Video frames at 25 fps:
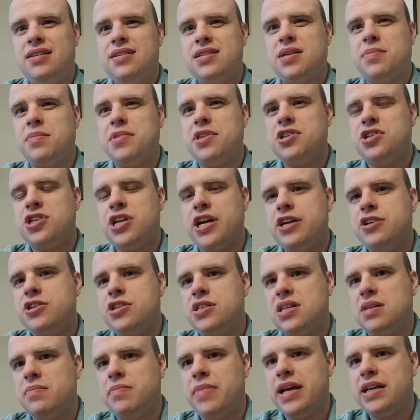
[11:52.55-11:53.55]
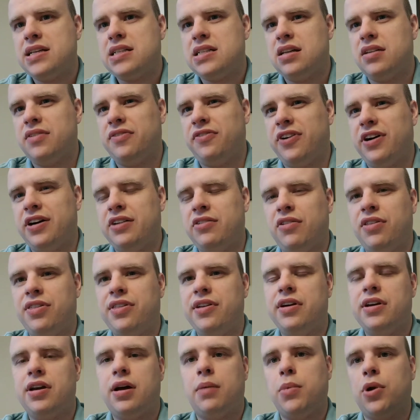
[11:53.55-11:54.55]
Some of the changes it makes to the final
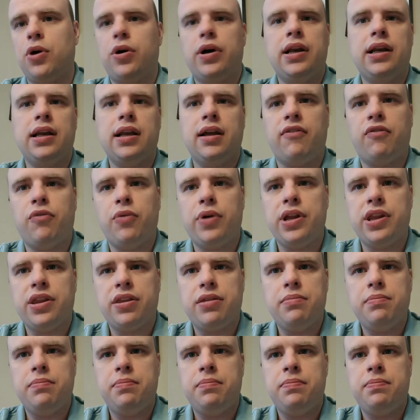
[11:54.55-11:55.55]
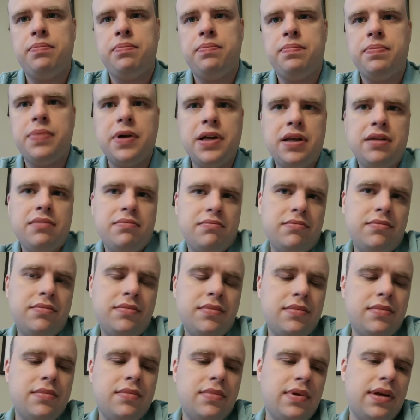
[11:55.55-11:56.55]
third I'm not in love with, but
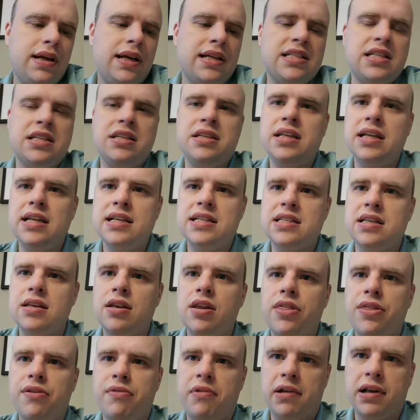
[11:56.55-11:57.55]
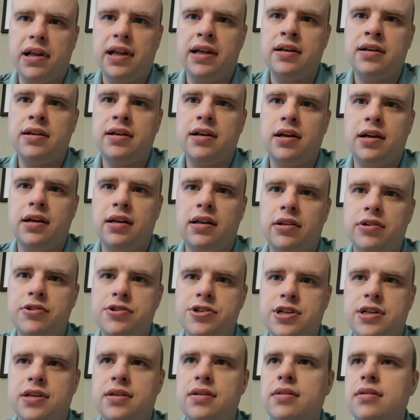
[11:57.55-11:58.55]
it's a decent thriller
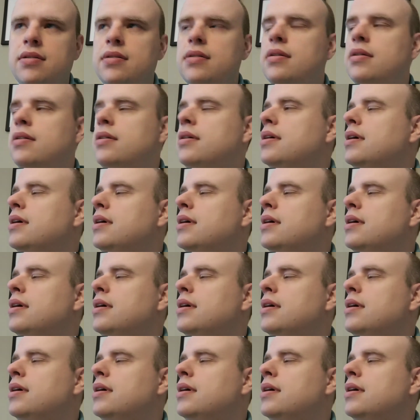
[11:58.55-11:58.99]
conclusion.